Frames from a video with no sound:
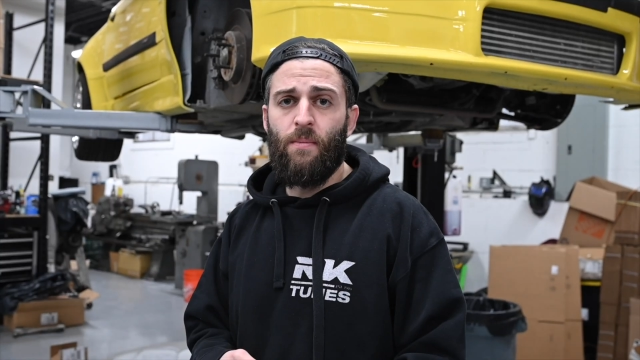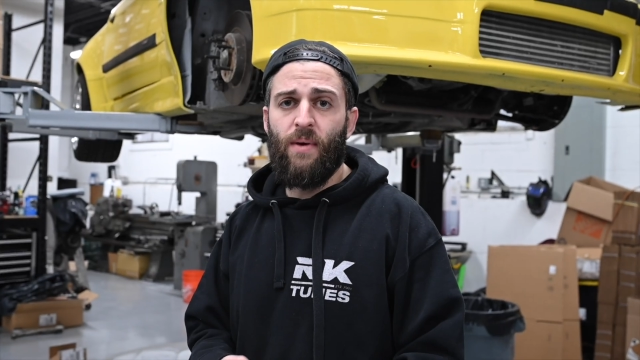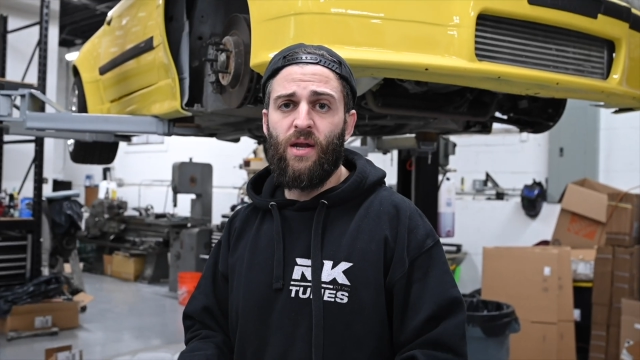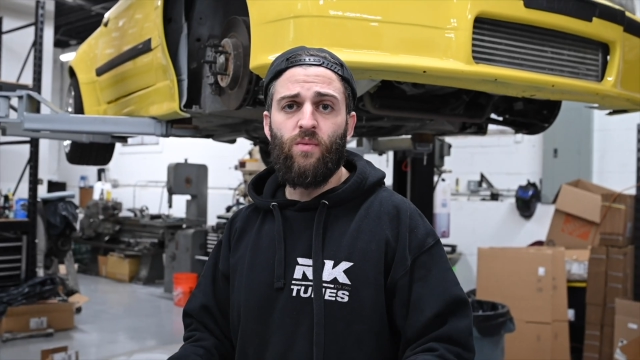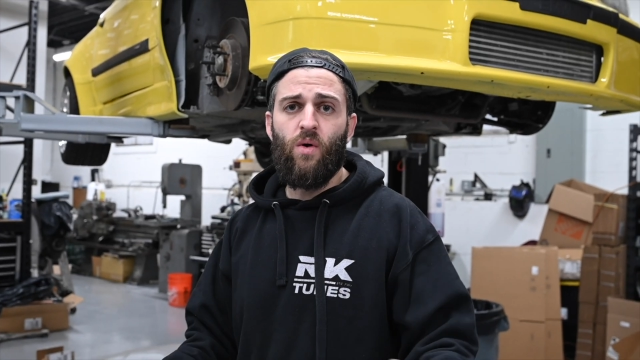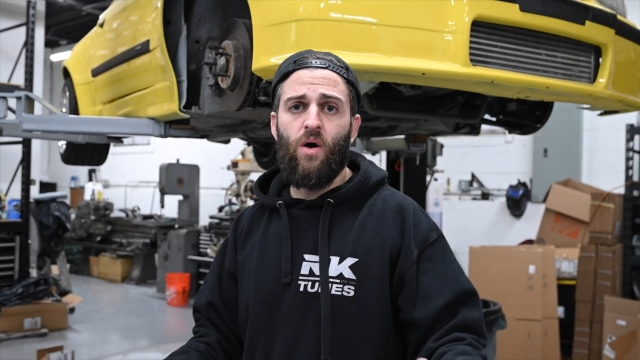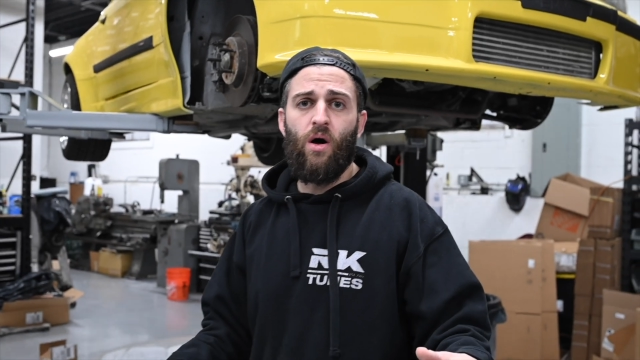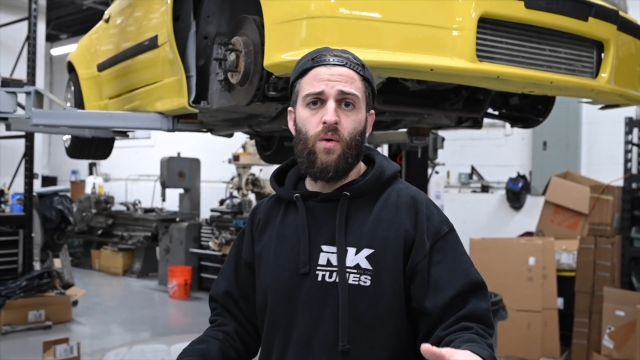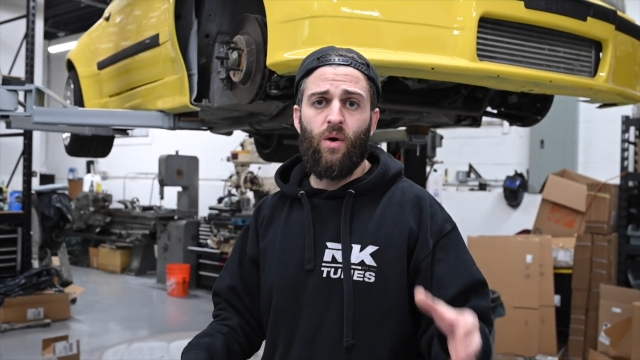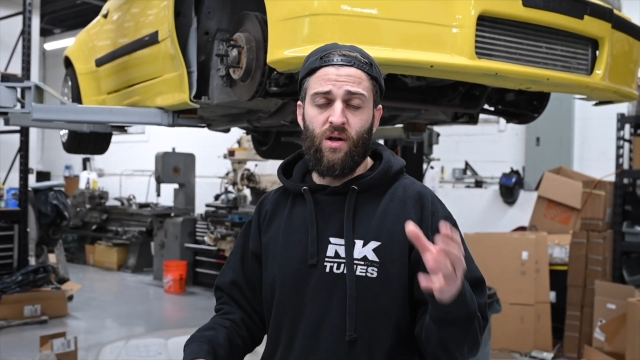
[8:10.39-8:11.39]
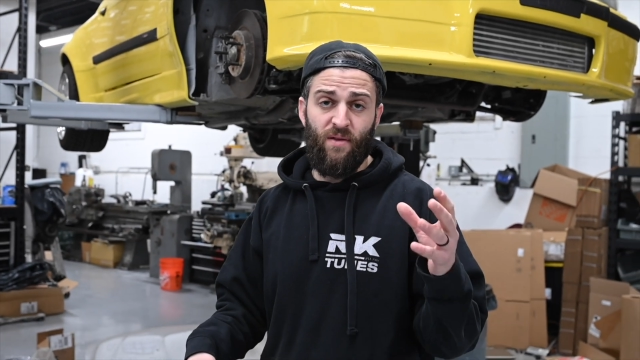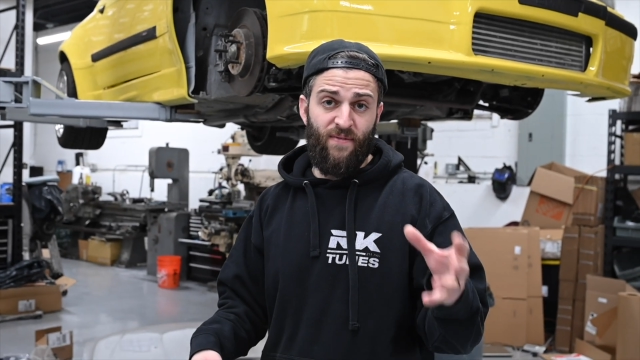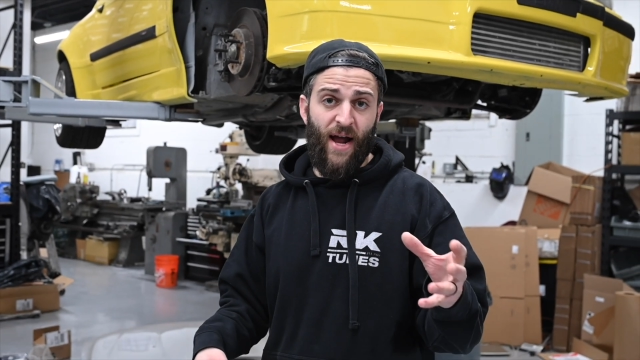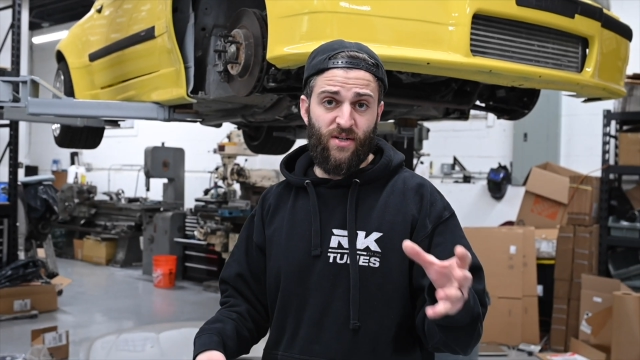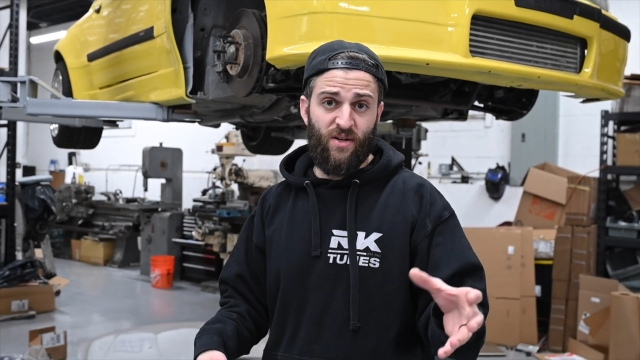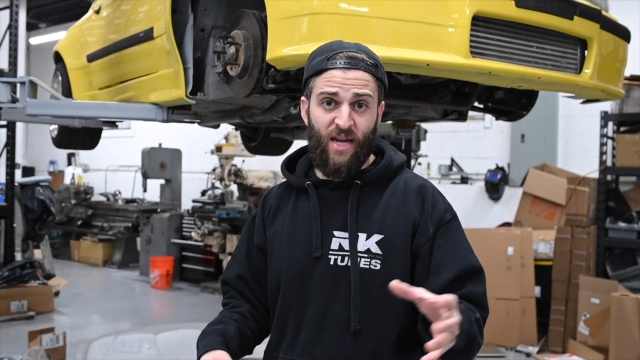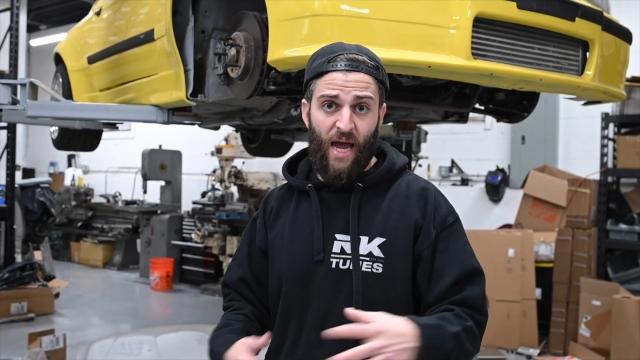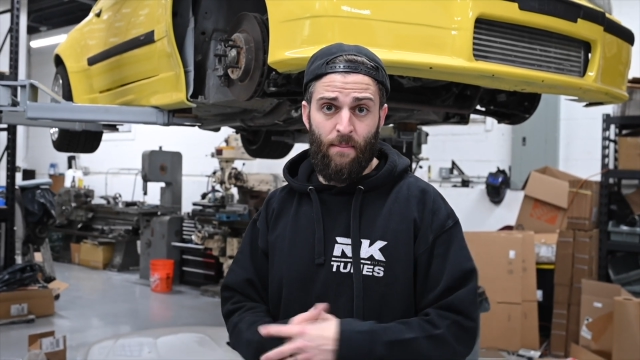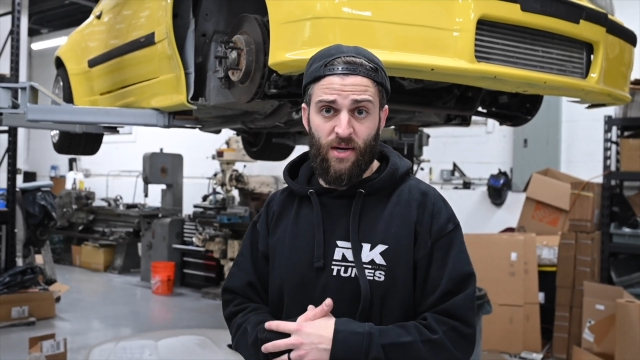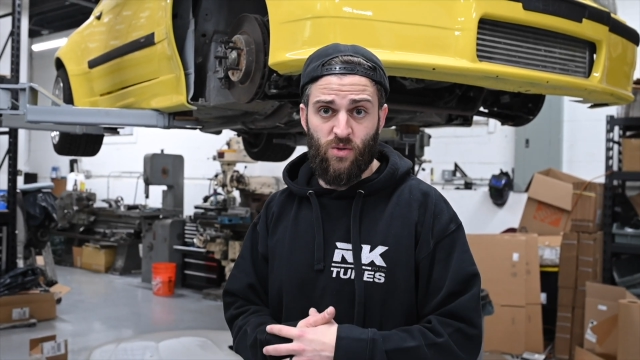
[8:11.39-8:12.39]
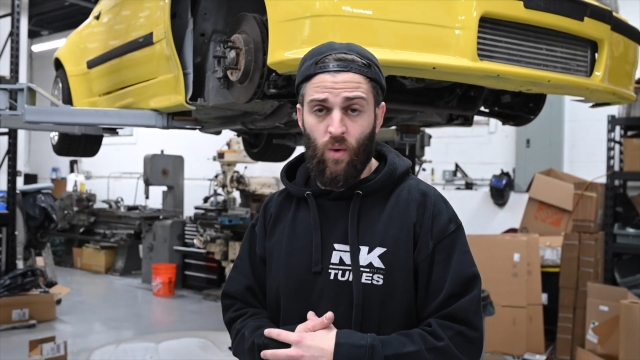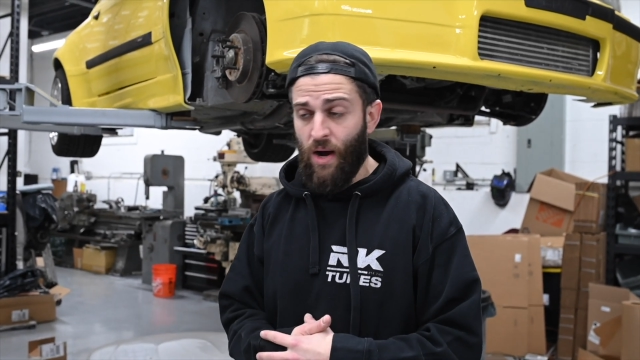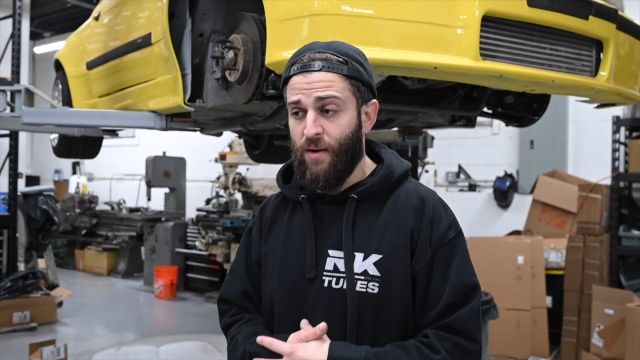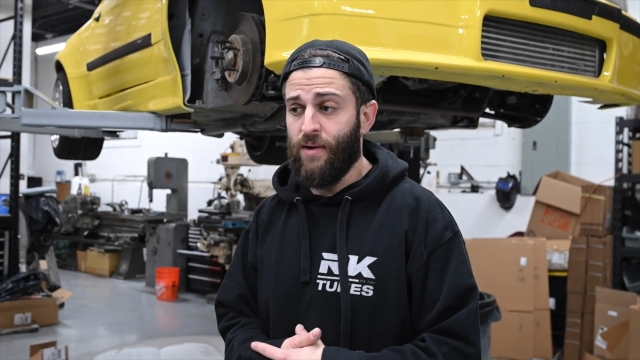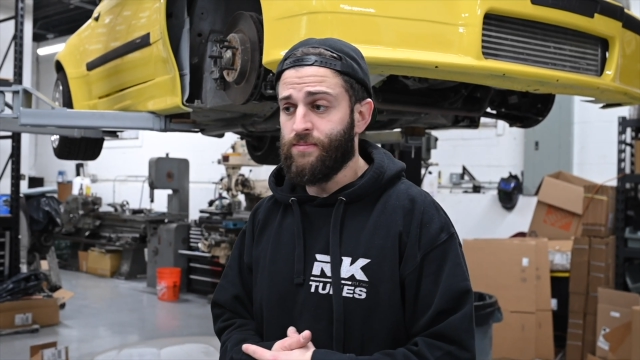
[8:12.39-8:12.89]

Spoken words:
button will all work on the factory CAN bus wiring.